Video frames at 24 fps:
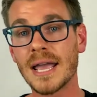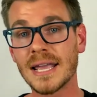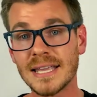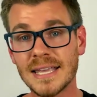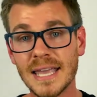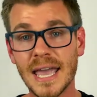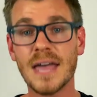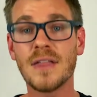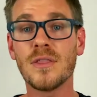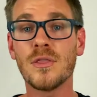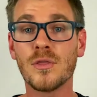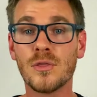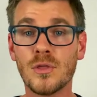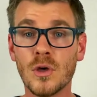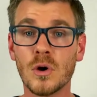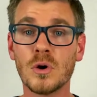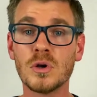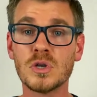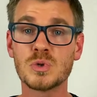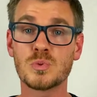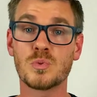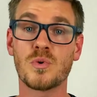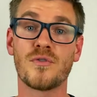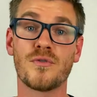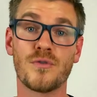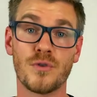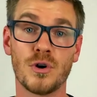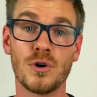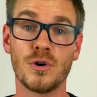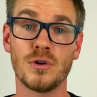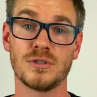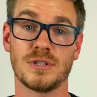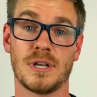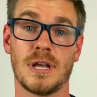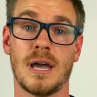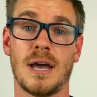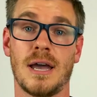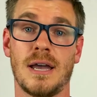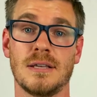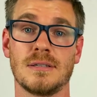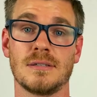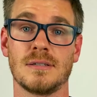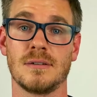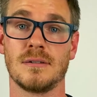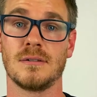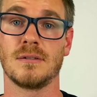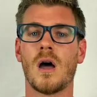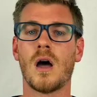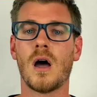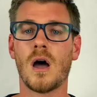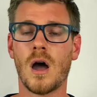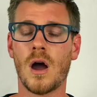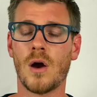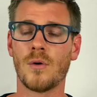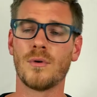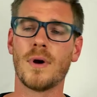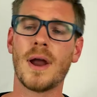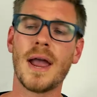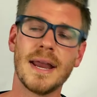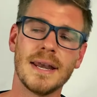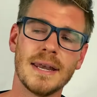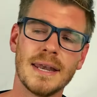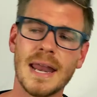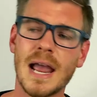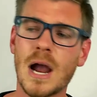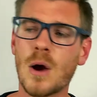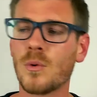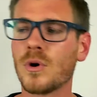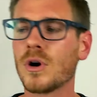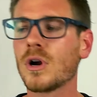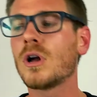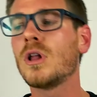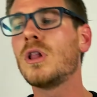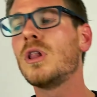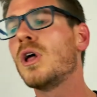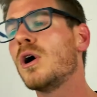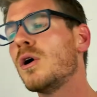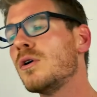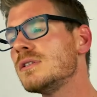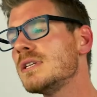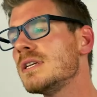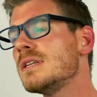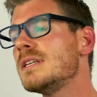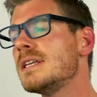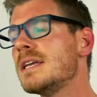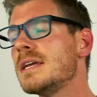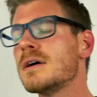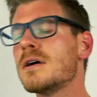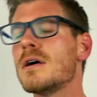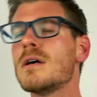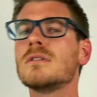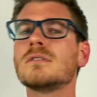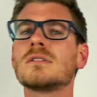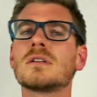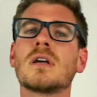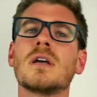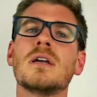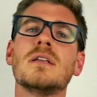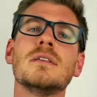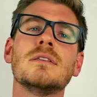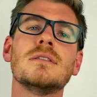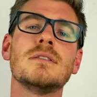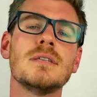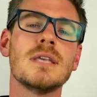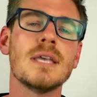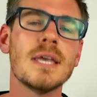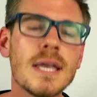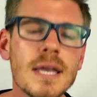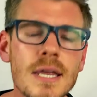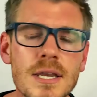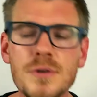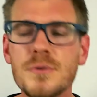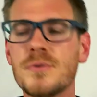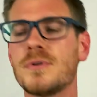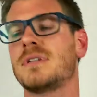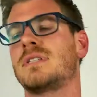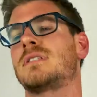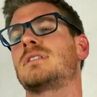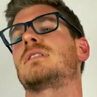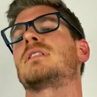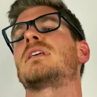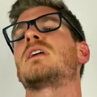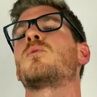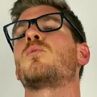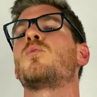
Get those referrals, guys. All right, now we're closing deals continuously.